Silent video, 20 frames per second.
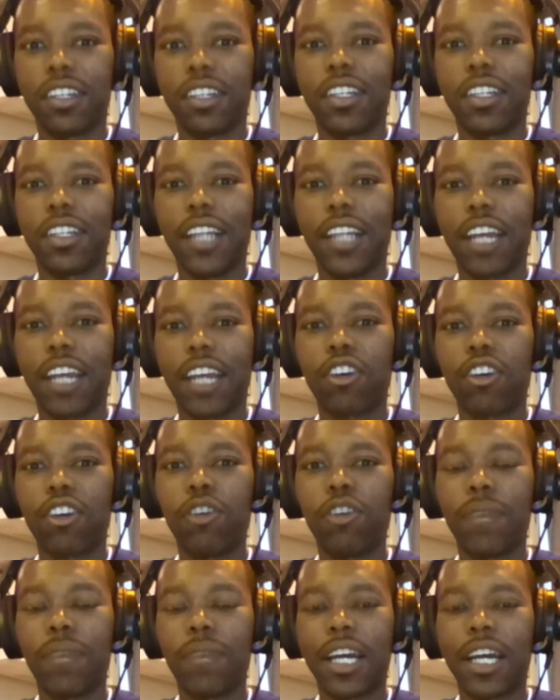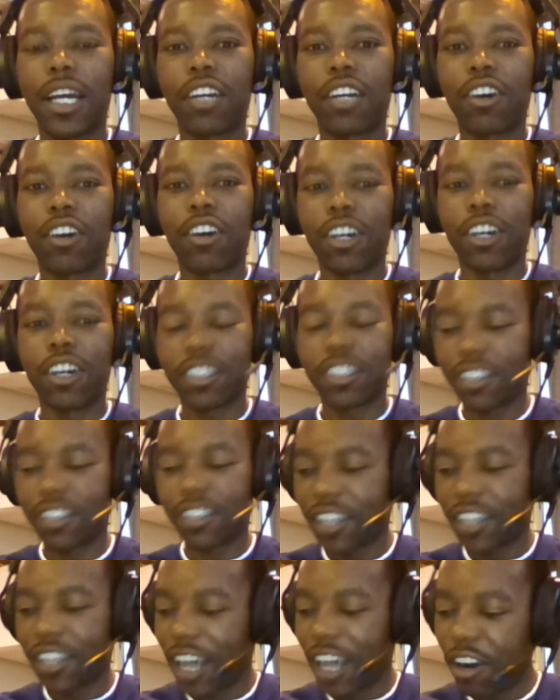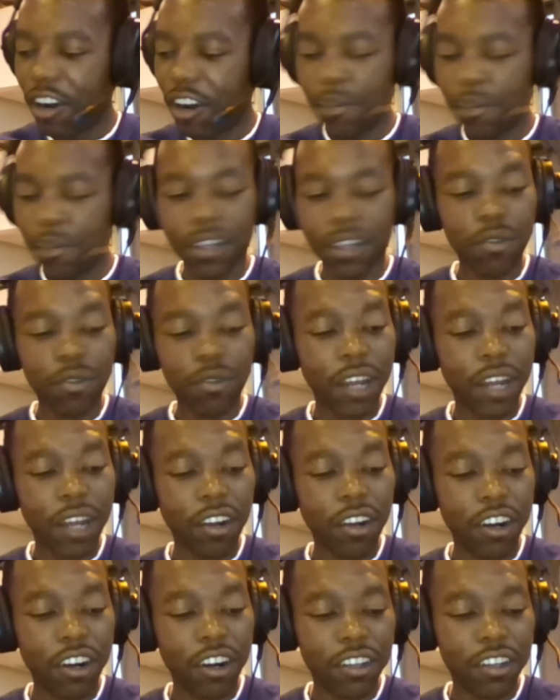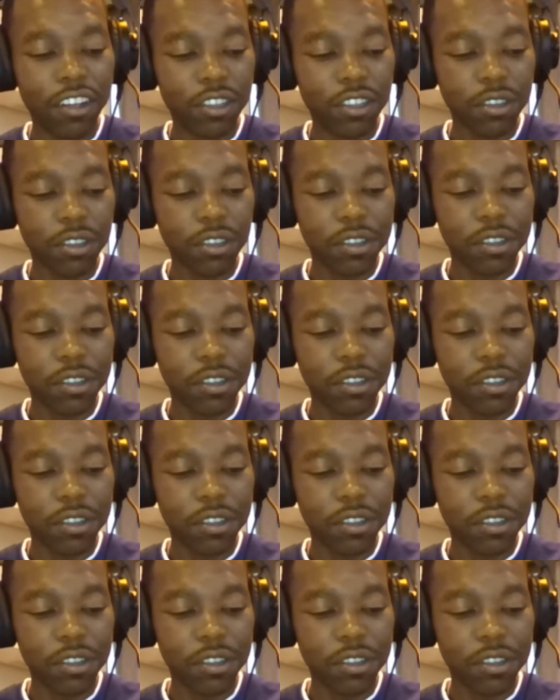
Like, oh my gosh, I can't believe we had Lara on the show.